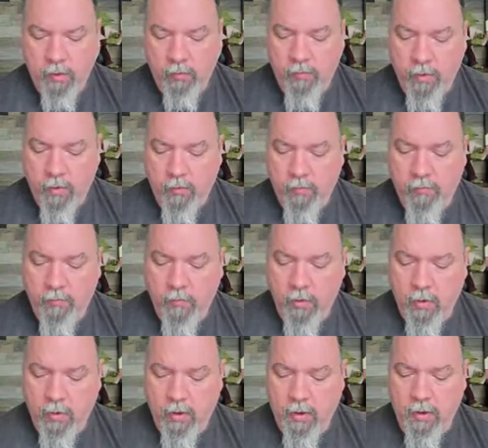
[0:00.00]
charges
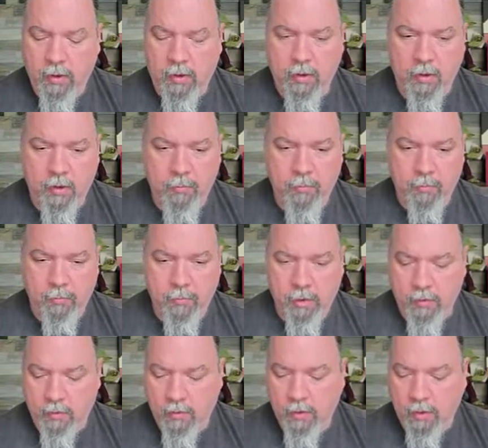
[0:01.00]
$49.99 per
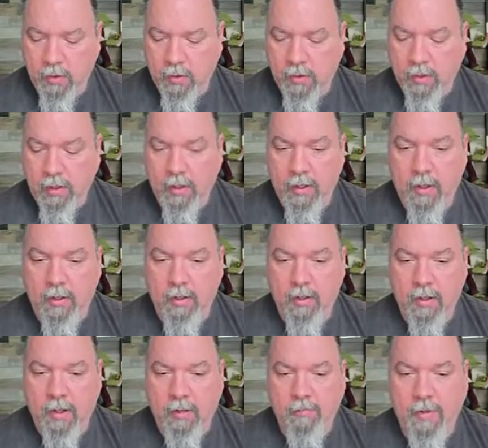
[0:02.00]
month, and
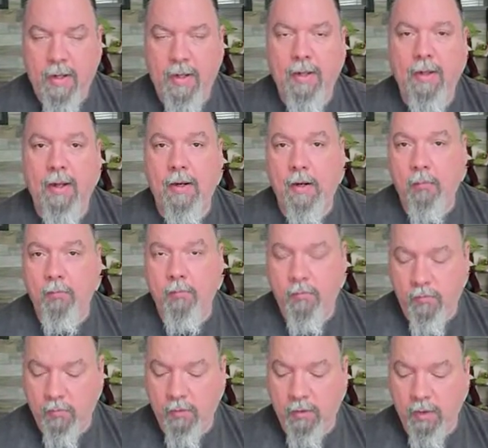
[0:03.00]
I've had that up
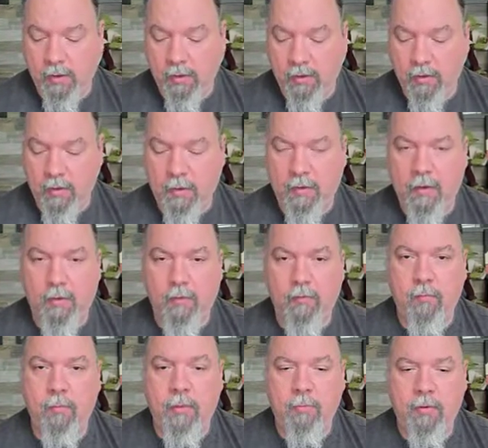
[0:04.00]
to like
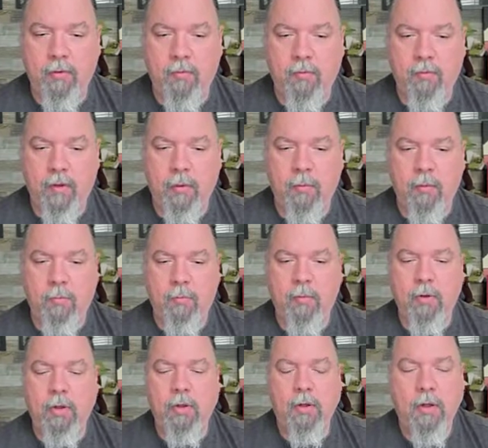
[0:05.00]
1,000 members at one
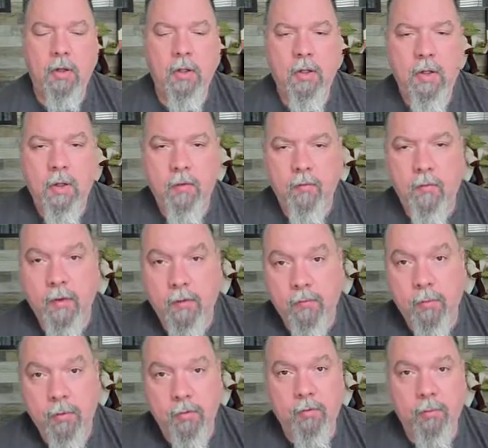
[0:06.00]
point. So
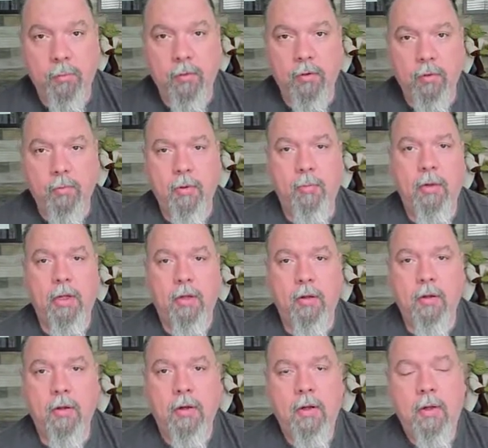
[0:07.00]
that's what it was pulling per month.
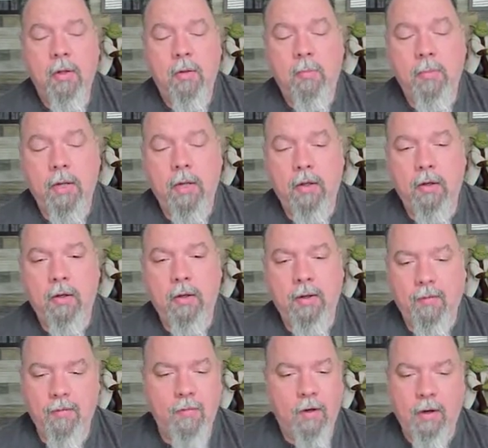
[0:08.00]
But
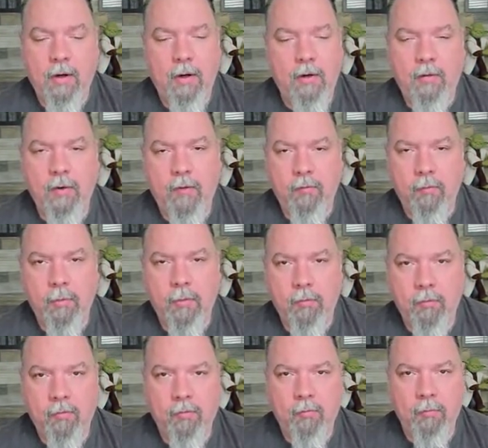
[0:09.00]
it's not at 1,000
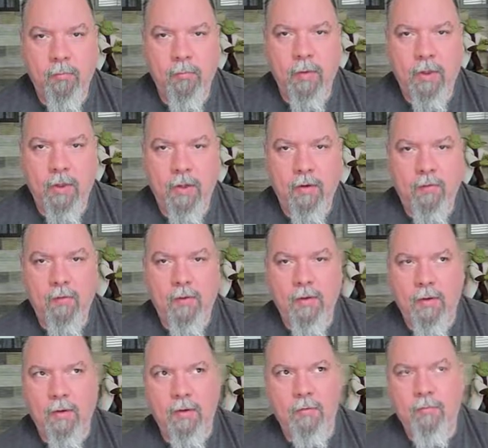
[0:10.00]
members right now, it's
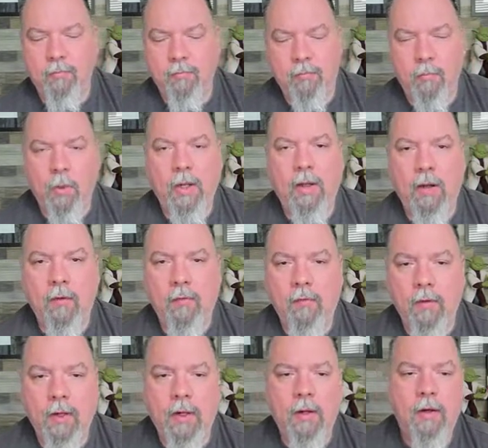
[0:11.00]
at like way less
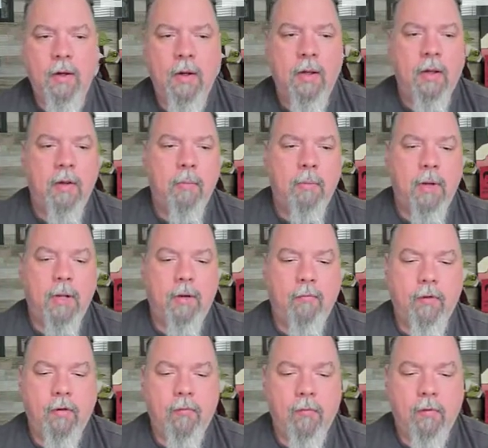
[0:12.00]
than that. But I've
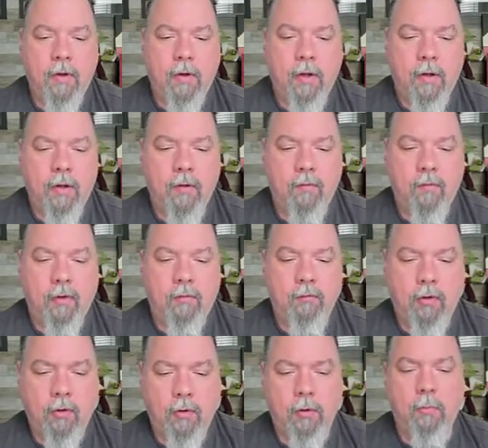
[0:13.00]
also got a
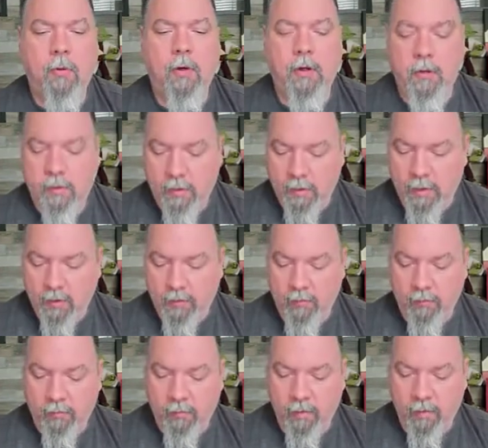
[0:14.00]
$7 one that I
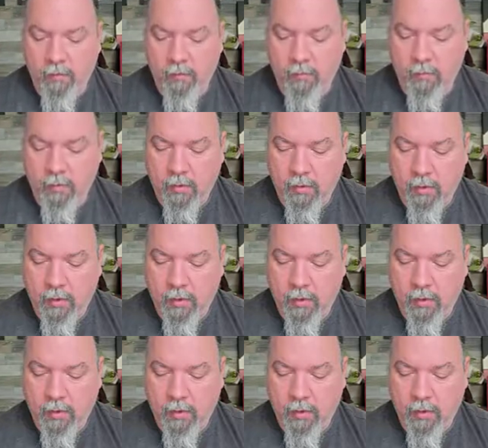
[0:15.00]
just launched.